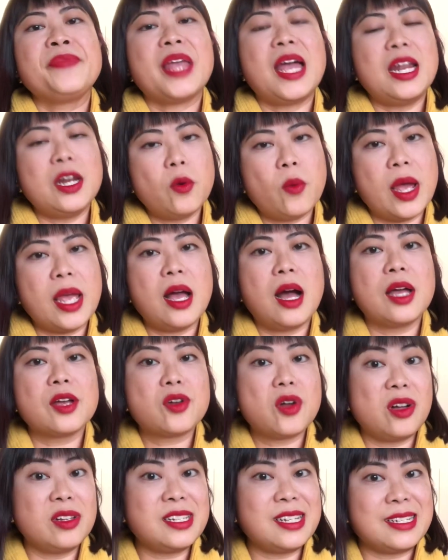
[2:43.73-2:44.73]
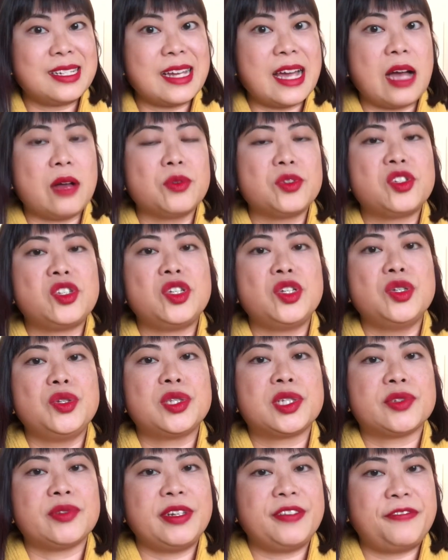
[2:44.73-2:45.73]
Anyway, I got it down to
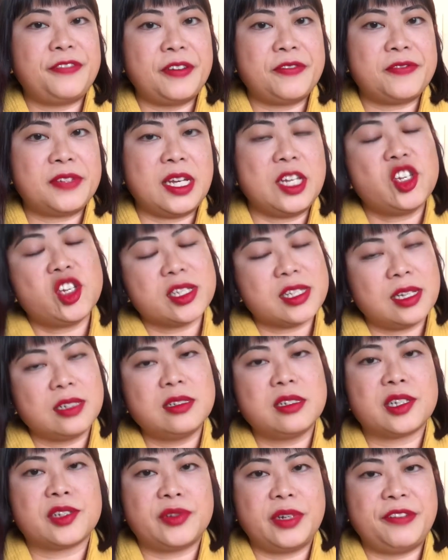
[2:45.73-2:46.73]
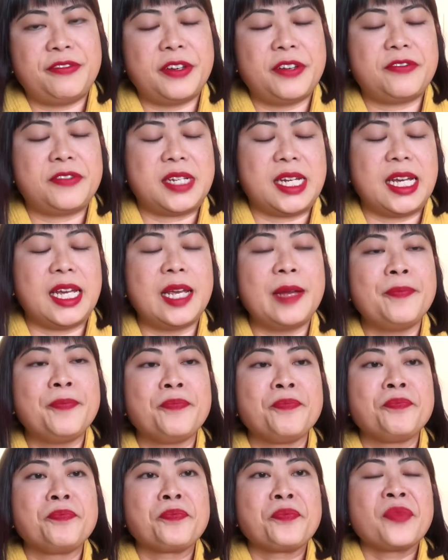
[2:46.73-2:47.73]
350, just under 350.
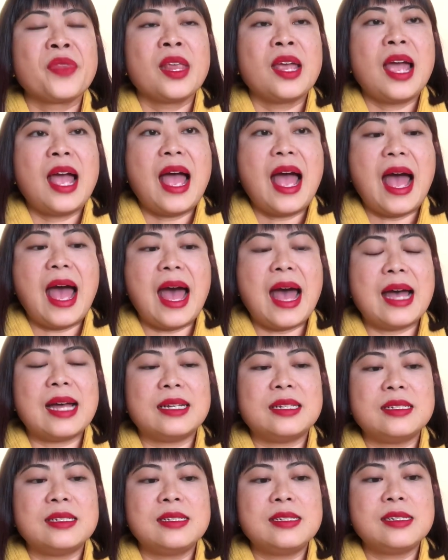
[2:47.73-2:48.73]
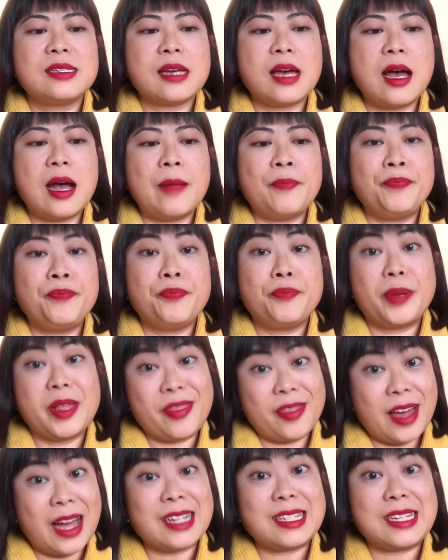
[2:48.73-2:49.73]
And
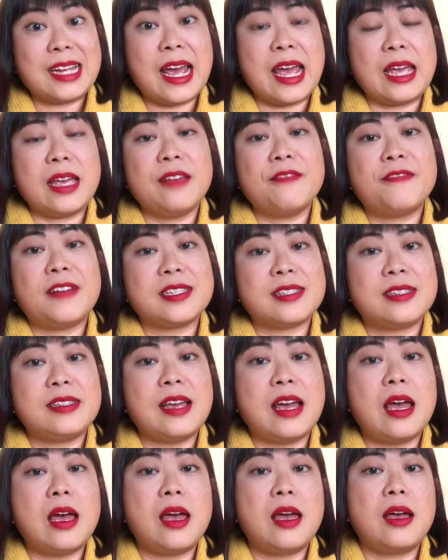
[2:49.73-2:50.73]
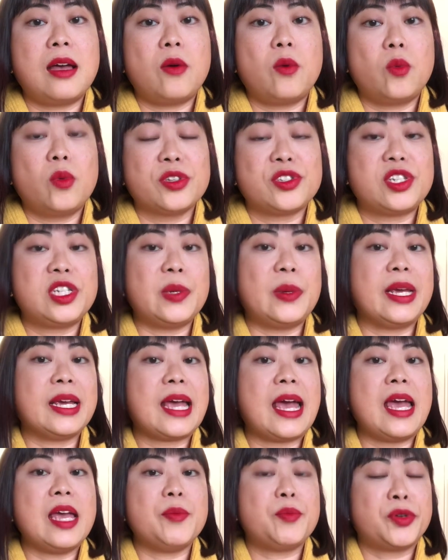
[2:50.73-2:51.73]
but that day Vestiaire was
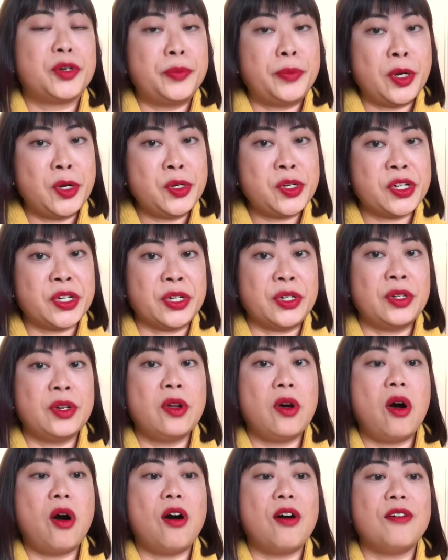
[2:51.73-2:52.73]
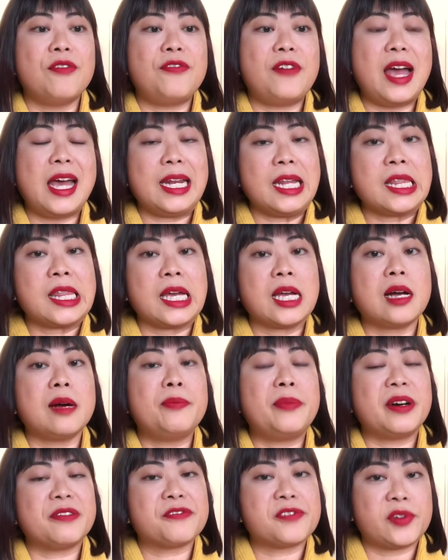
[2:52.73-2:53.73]
doing a promotion of anything
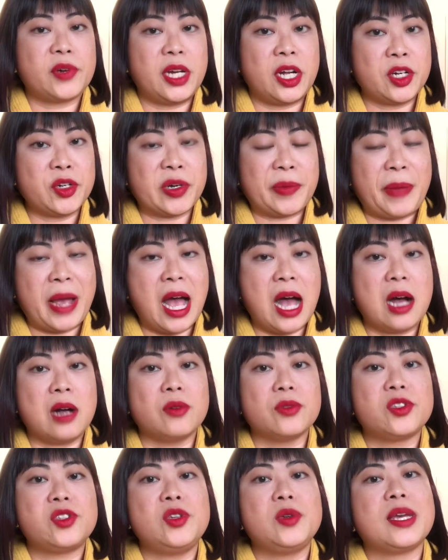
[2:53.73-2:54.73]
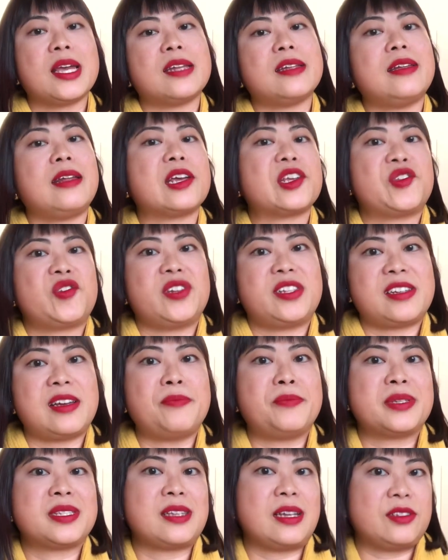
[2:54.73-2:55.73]
above £300, you get an extra
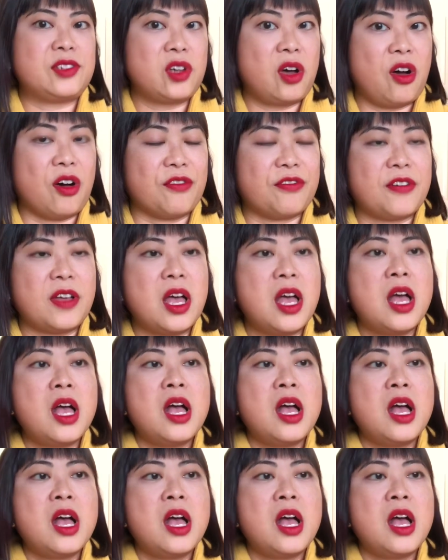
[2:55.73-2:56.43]
10% off.